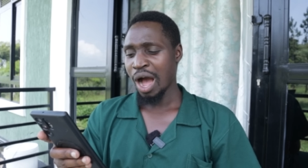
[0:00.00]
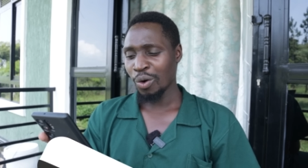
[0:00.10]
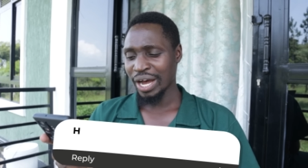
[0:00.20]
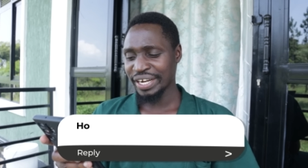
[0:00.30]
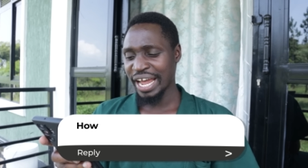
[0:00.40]

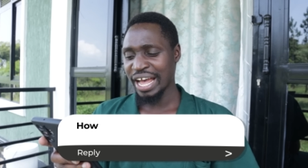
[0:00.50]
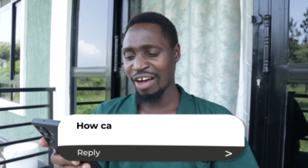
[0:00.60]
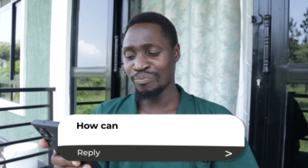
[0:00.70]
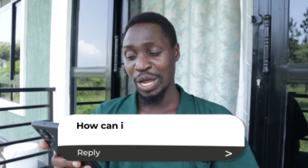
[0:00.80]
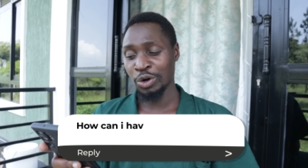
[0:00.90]
How can I
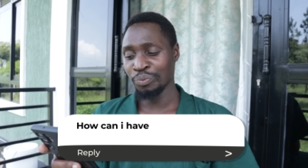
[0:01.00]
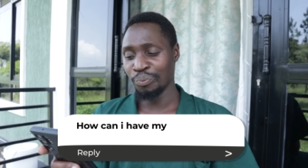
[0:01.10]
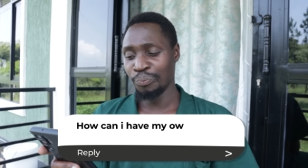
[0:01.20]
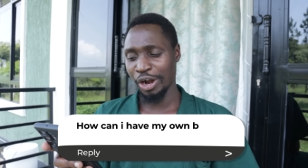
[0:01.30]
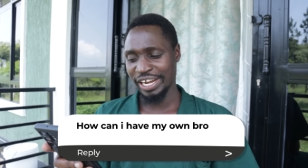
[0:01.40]
have my
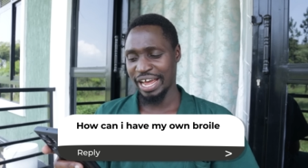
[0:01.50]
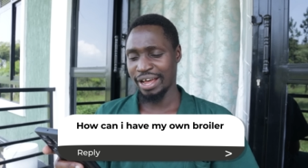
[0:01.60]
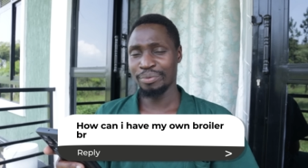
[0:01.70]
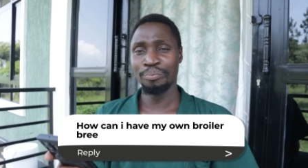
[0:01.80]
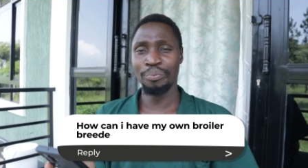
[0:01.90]
own
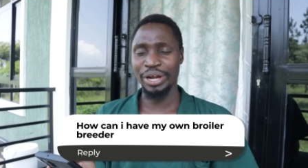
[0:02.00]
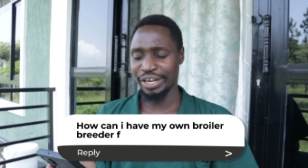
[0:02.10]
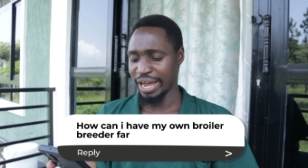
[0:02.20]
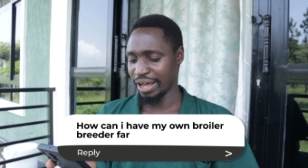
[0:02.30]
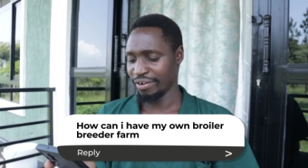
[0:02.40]
broiler
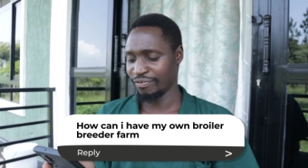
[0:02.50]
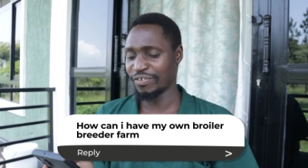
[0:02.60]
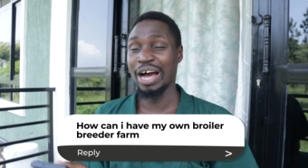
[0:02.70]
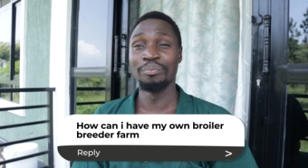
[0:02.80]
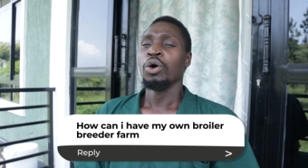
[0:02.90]
breeder
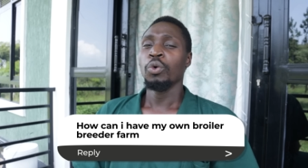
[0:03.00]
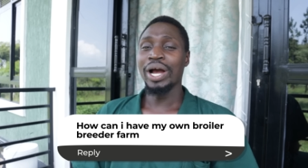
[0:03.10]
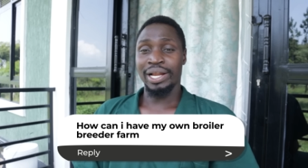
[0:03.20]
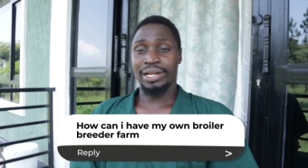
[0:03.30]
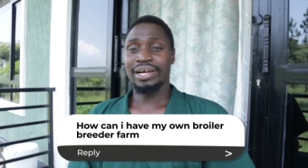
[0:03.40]
farm?
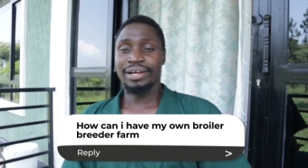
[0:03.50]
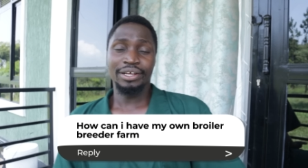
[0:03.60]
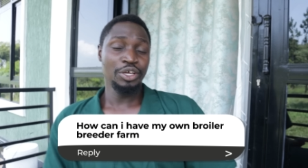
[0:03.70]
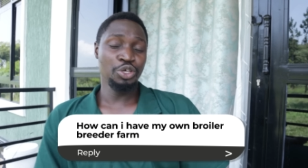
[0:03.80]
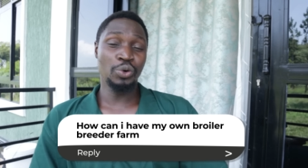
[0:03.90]
Well,
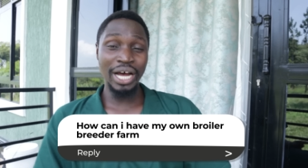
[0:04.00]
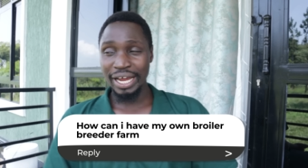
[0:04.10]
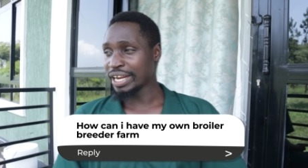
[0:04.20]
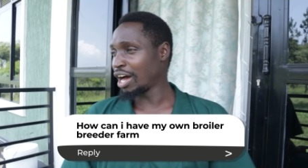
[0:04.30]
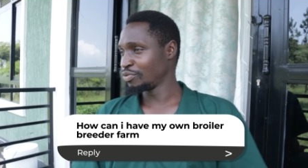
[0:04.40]
you
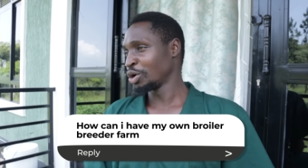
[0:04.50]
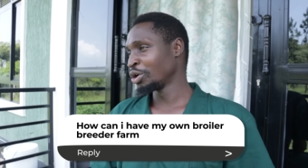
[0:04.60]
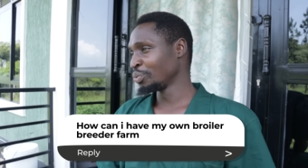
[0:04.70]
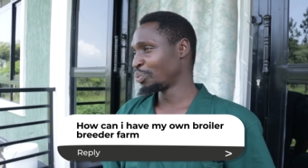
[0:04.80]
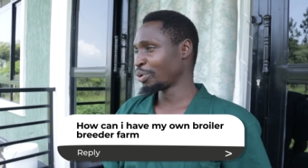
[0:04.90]
can have your
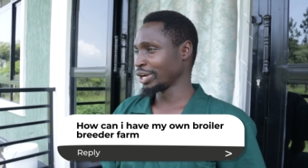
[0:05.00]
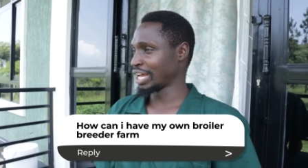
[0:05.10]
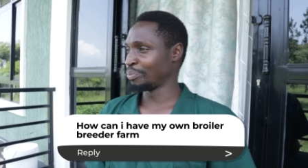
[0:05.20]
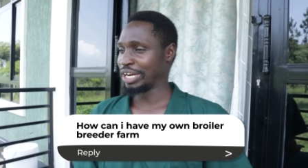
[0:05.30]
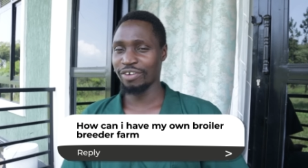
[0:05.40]
own
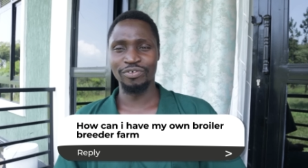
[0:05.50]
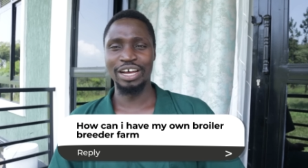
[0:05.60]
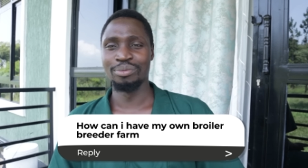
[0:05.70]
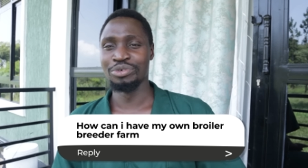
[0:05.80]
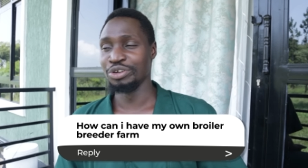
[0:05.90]
broiler breeder
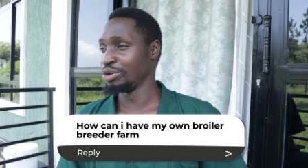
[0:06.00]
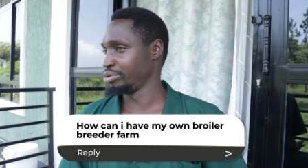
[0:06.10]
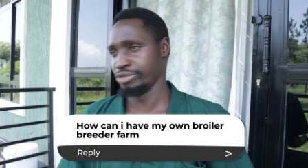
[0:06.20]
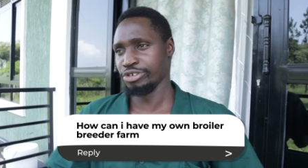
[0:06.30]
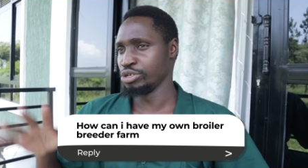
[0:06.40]
farm. You know,
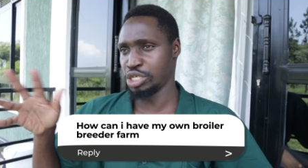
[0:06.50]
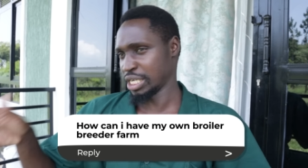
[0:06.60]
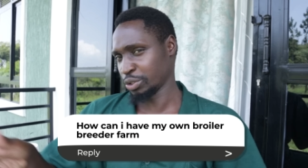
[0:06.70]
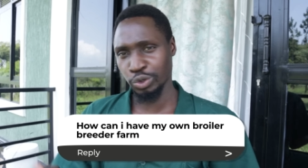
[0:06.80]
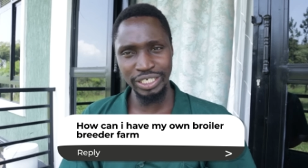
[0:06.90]
you
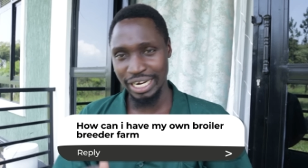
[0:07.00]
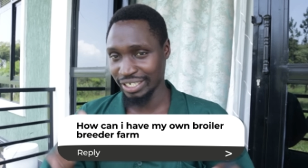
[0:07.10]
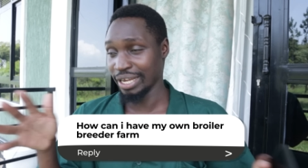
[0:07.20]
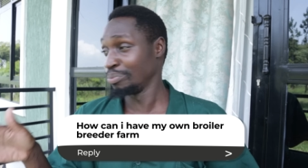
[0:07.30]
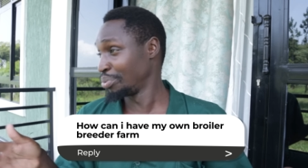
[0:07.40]
just
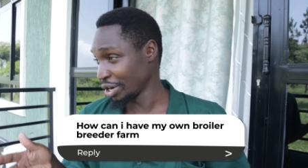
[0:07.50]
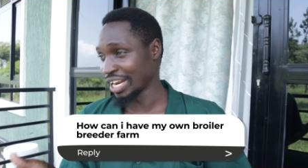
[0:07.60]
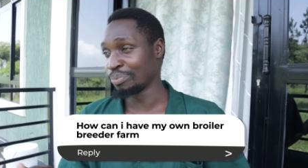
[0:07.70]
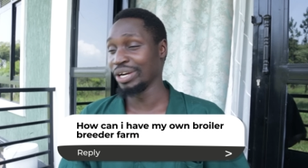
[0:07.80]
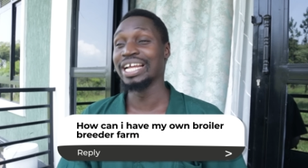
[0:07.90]
contact a
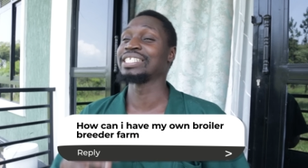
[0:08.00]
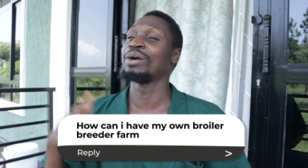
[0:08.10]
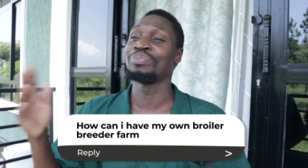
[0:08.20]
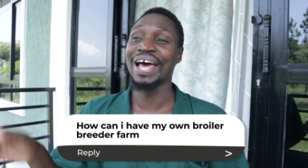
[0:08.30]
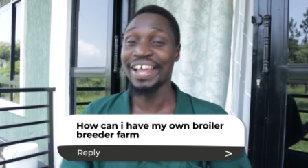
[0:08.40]
broiler breeder
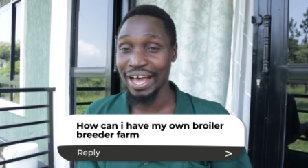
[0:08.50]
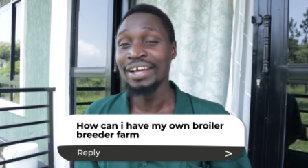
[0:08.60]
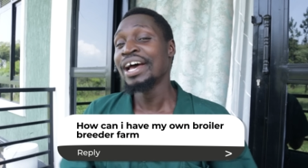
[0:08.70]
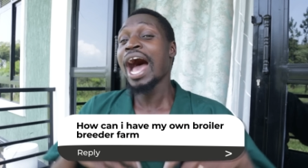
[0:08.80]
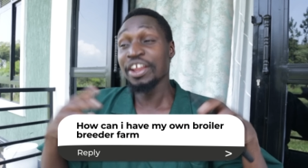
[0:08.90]
supplier,
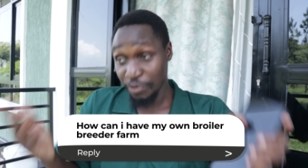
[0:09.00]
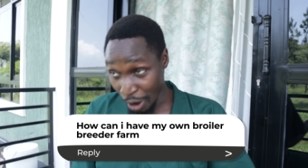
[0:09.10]
and if